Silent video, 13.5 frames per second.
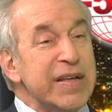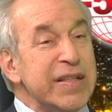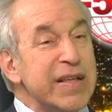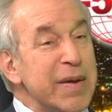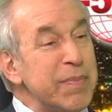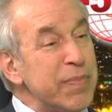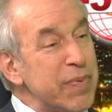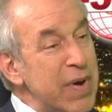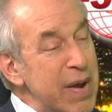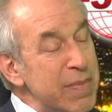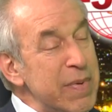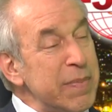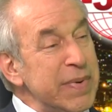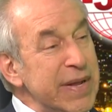that
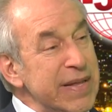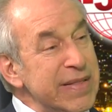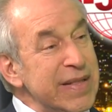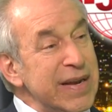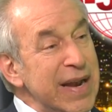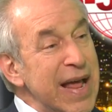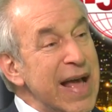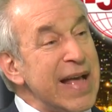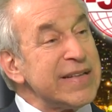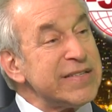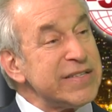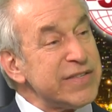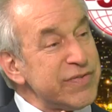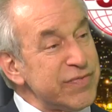probably the
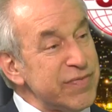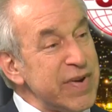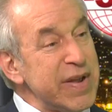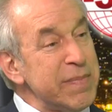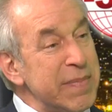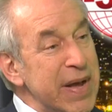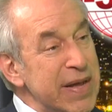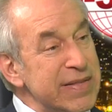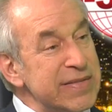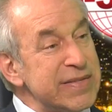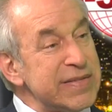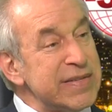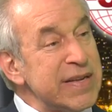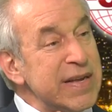last 3
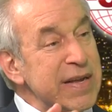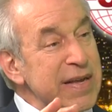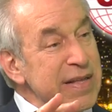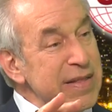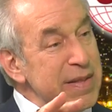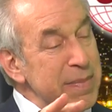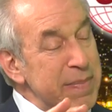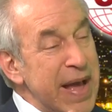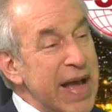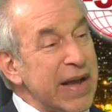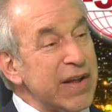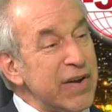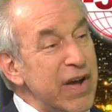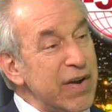months the
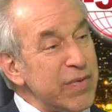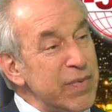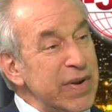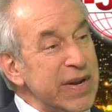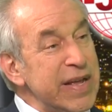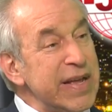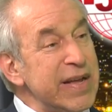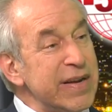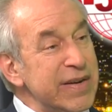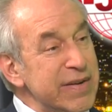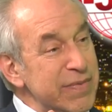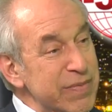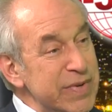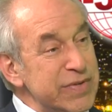backlog will hit,
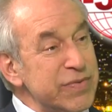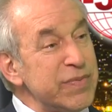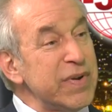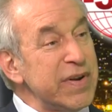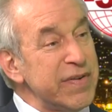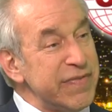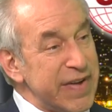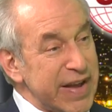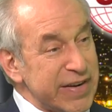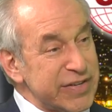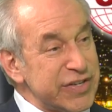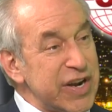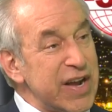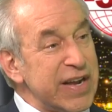which will affect
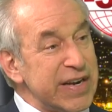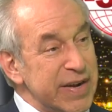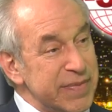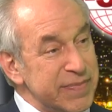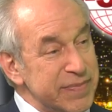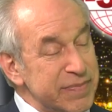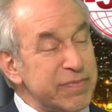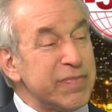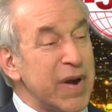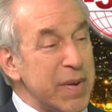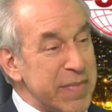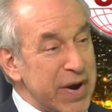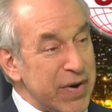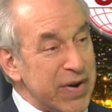China
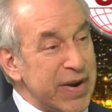primarily.